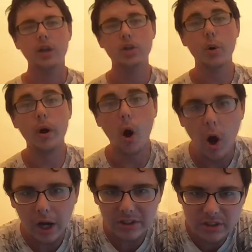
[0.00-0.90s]
to an
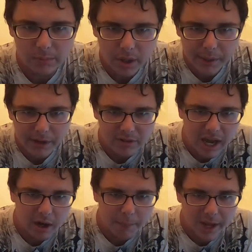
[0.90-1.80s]
awesome WWF
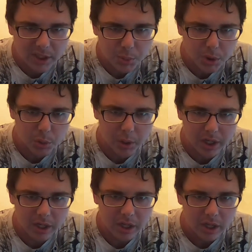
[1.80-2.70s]
title match
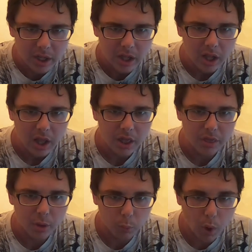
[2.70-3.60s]
between
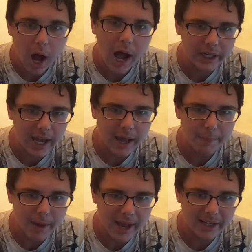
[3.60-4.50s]
The Rock
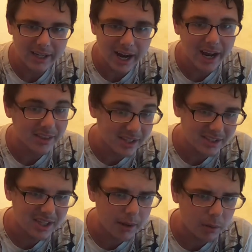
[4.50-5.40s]
and Mankind.
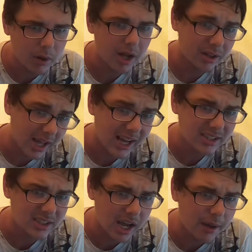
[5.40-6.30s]
This time around,
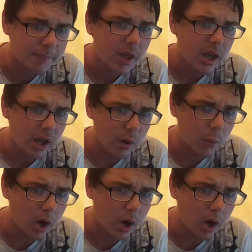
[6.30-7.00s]
last time they